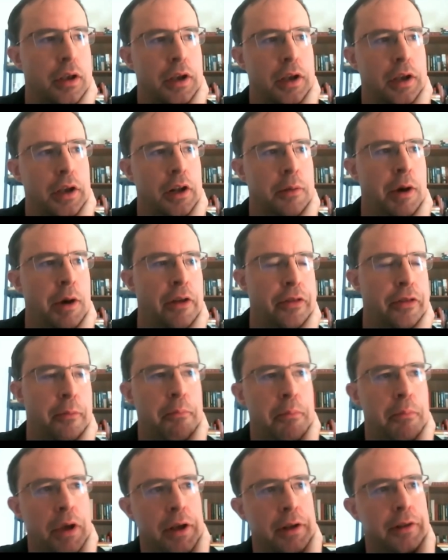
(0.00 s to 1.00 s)
in about the
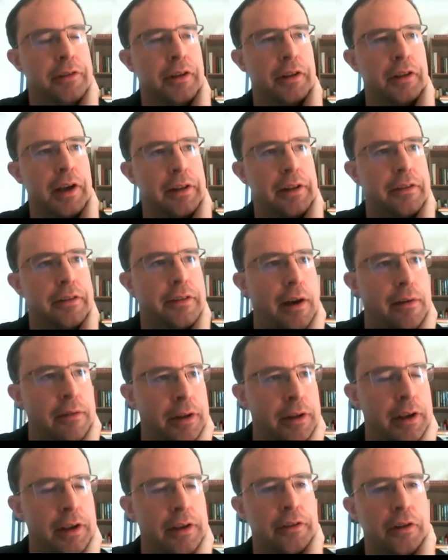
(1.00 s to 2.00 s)
mid to late
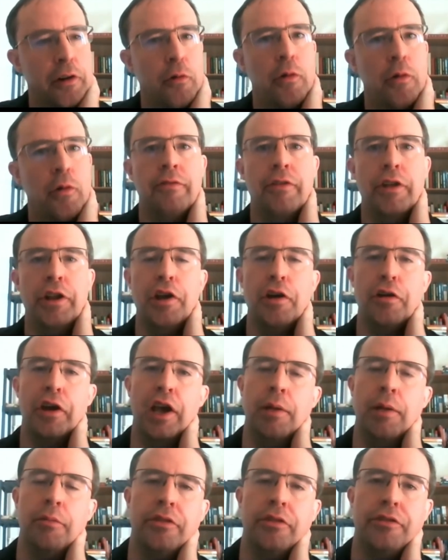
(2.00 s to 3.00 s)
'70s, or when video
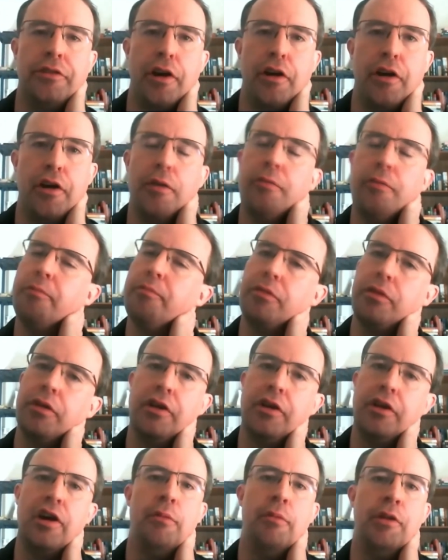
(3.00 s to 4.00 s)
games start
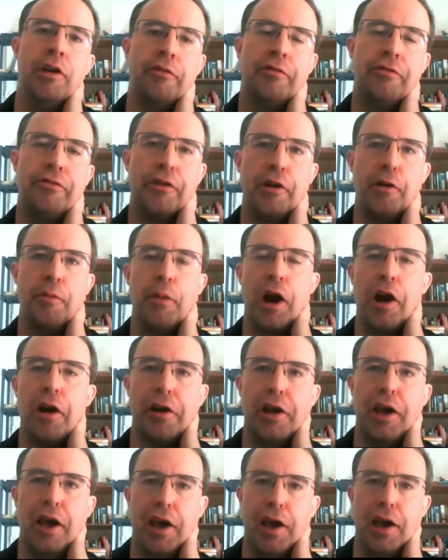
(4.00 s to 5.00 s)
coming from
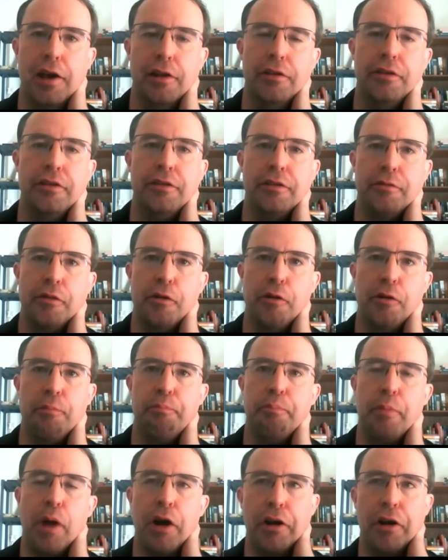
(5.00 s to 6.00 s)
arcades or
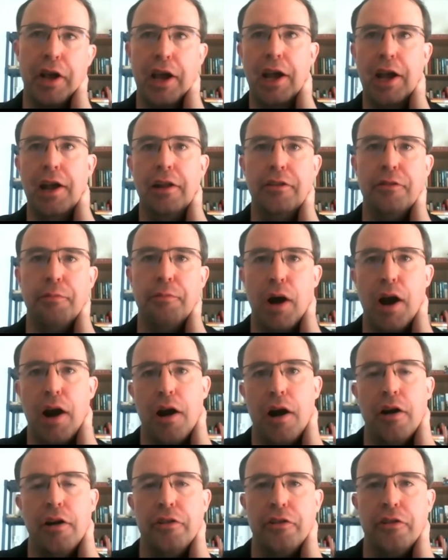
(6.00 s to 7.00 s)
arcades,
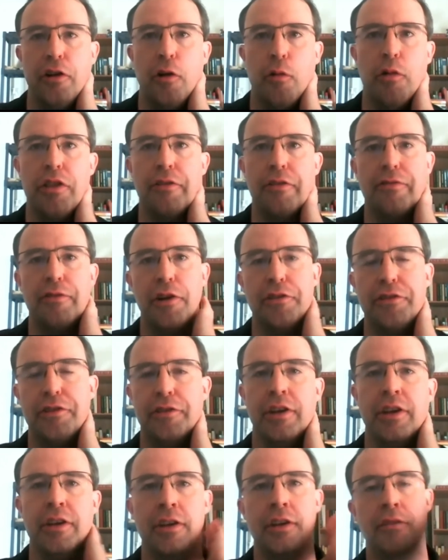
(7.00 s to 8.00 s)
bars. You know, where the first
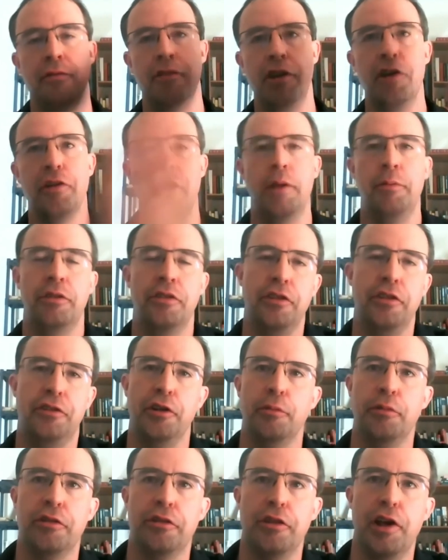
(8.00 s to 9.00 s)
video game
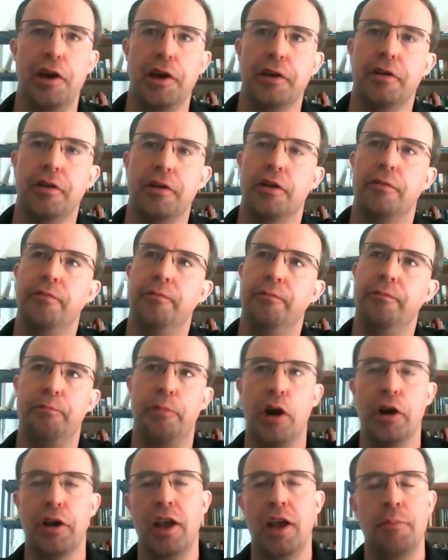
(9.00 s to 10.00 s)
systems like or
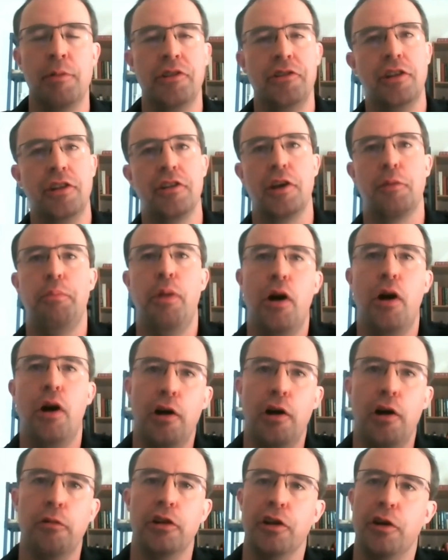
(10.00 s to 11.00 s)
arcade machines like
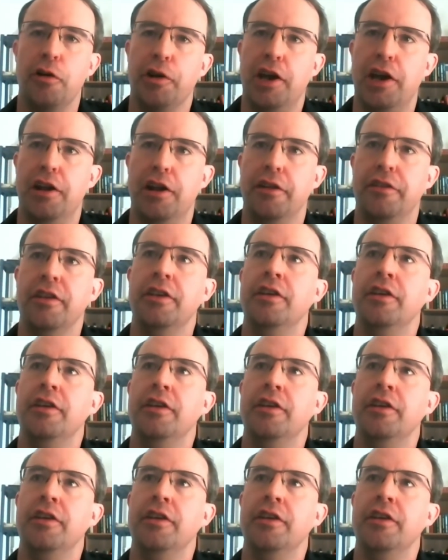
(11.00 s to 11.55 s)
Pong were located.